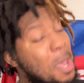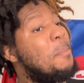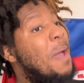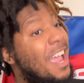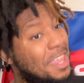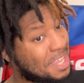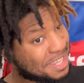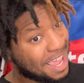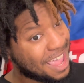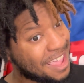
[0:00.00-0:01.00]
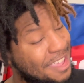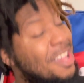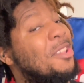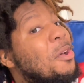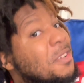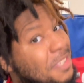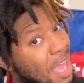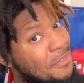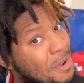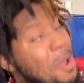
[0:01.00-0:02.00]
back in the day, Lil
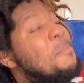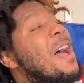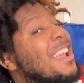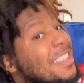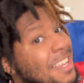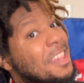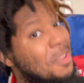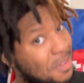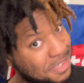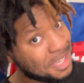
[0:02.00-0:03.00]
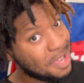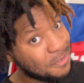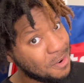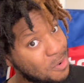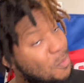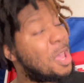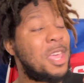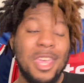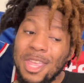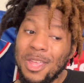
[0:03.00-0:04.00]
Sever,
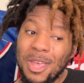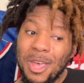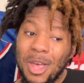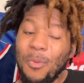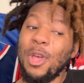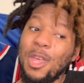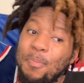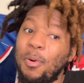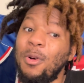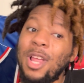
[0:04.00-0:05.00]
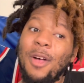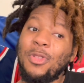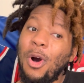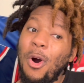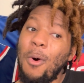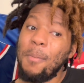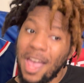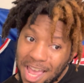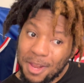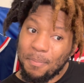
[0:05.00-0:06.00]
where he pulled out the old
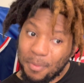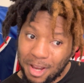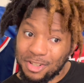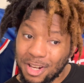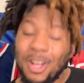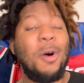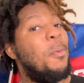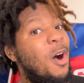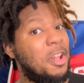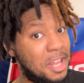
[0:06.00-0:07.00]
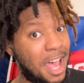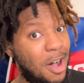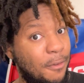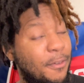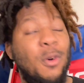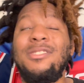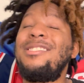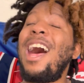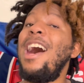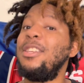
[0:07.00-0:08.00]
man impression. Come on now, folks,
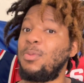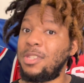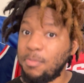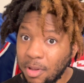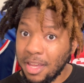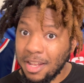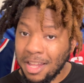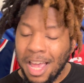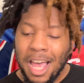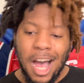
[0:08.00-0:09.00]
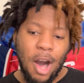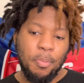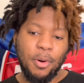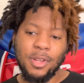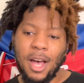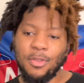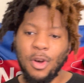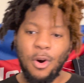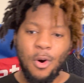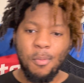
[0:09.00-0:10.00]
sides was splitting. I pulled out the
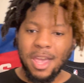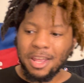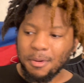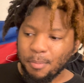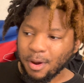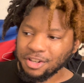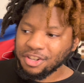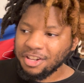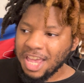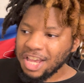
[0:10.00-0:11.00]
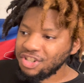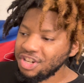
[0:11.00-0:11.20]
old man impression. She